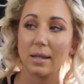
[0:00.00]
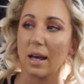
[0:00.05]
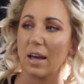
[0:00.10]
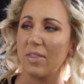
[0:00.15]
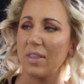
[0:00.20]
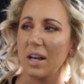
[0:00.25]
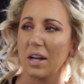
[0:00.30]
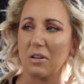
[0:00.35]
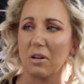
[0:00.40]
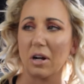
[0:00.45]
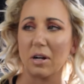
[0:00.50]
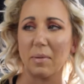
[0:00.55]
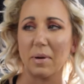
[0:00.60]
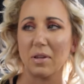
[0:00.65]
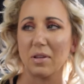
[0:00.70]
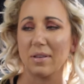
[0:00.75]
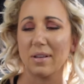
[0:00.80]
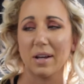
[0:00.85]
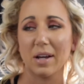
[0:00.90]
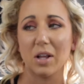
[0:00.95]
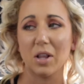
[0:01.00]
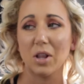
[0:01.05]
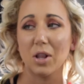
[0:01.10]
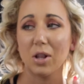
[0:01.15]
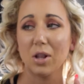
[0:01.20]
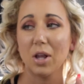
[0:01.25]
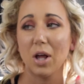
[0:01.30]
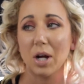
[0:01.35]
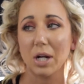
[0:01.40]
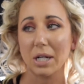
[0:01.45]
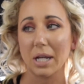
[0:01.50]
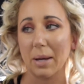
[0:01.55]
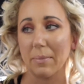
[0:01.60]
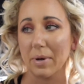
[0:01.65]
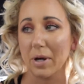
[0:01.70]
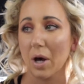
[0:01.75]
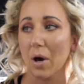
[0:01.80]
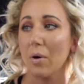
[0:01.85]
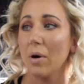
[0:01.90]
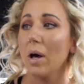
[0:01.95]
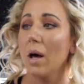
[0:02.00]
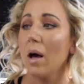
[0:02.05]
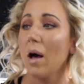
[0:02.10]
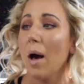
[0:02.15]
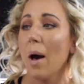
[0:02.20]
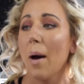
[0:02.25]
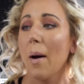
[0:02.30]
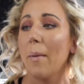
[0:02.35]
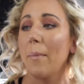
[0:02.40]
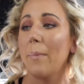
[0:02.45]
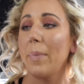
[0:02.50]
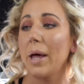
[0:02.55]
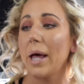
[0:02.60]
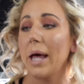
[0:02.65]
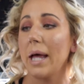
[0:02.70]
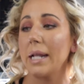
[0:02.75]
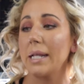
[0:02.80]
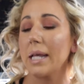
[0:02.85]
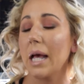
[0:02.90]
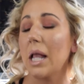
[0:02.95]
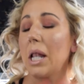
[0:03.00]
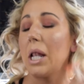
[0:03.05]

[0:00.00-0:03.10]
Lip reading: I think I talked about this like a long time ago, but